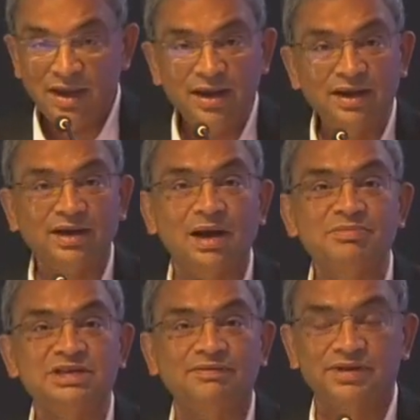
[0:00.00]
It
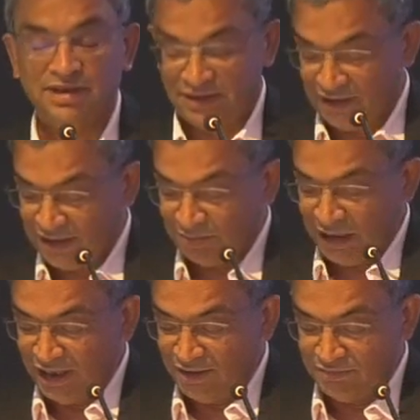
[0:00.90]
comes after the 3rd
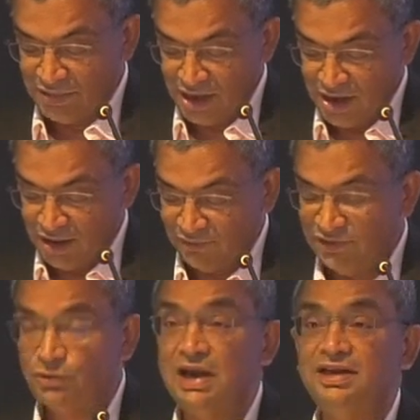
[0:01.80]
plenum of
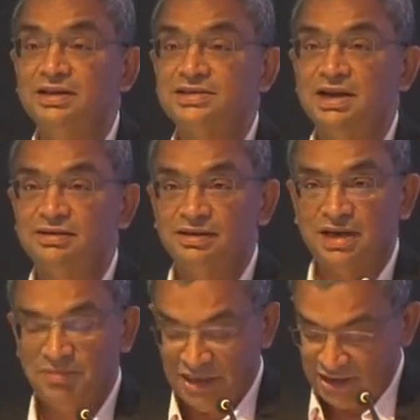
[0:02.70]
the 20th Central
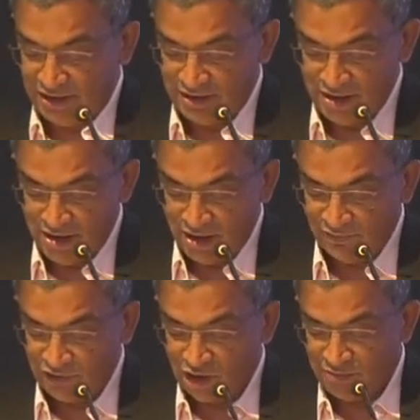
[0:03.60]
Committee
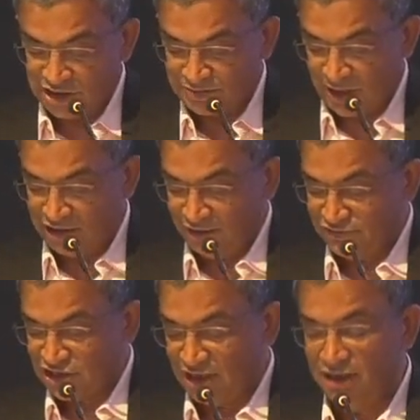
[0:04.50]
of the Communist Party
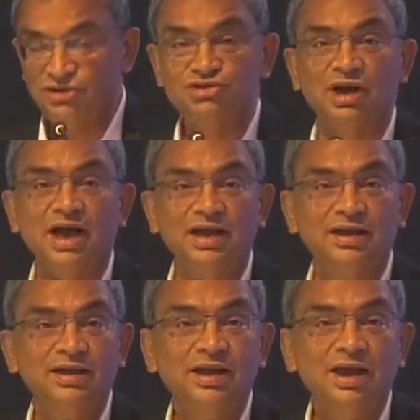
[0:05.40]
of China in
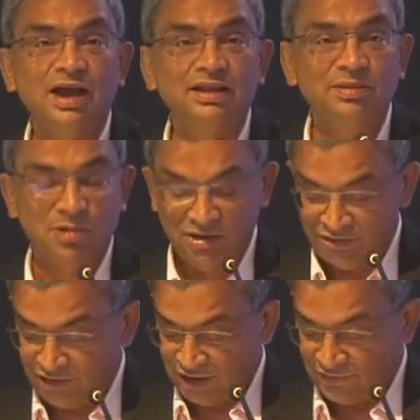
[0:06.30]
July, and the
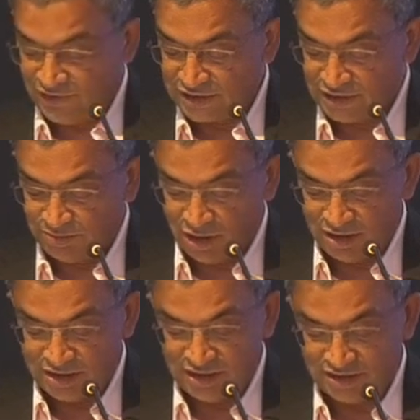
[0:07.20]
monetary and fiscal
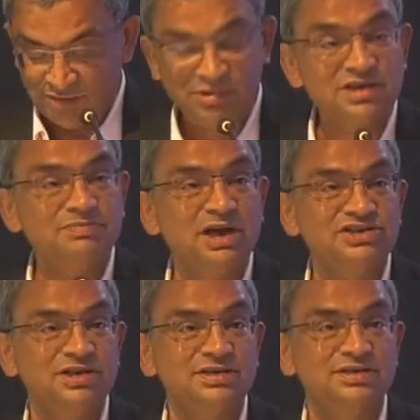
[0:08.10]
policy stimulus
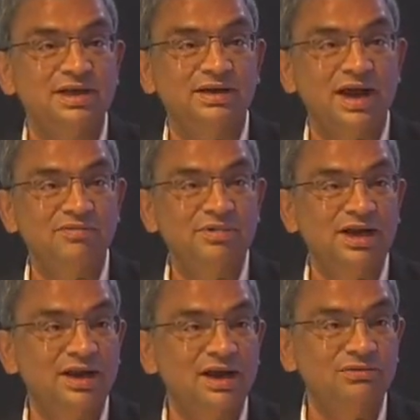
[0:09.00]
measures that have
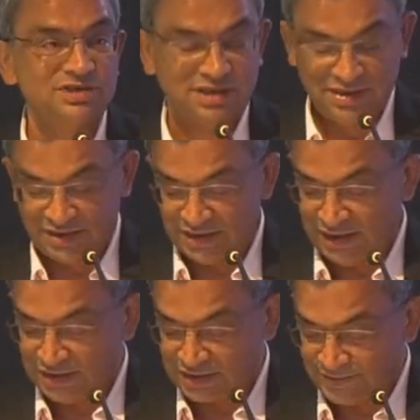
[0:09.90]
been announced
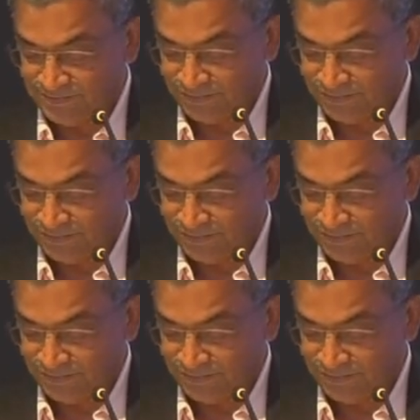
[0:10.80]
since.